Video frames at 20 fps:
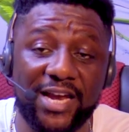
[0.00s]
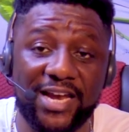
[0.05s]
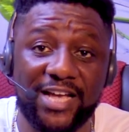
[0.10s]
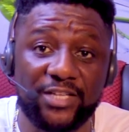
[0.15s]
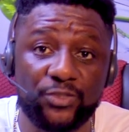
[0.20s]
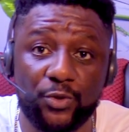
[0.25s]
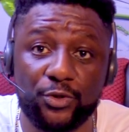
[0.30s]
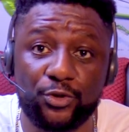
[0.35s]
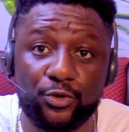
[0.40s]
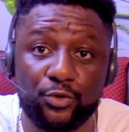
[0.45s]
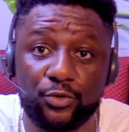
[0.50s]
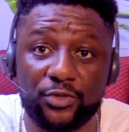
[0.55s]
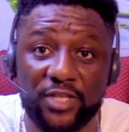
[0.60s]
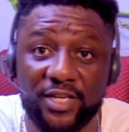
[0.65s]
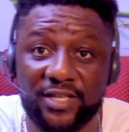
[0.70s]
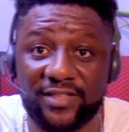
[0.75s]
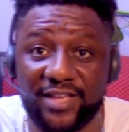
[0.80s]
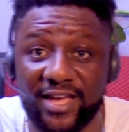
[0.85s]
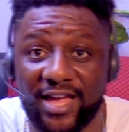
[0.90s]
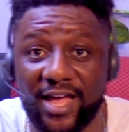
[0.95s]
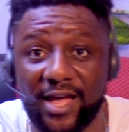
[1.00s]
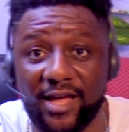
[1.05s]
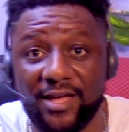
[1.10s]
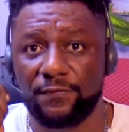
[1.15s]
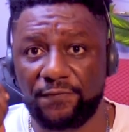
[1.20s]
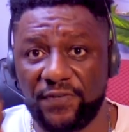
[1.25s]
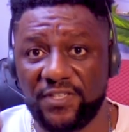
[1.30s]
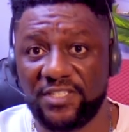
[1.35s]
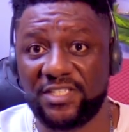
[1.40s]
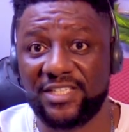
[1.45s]
That's what you take there.
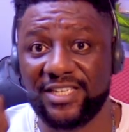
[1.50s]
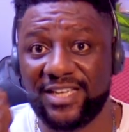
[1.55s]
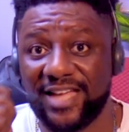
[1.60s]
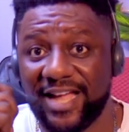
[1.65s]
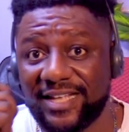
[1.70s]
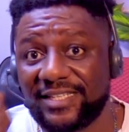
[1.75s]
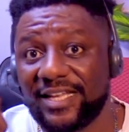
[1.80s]
Physical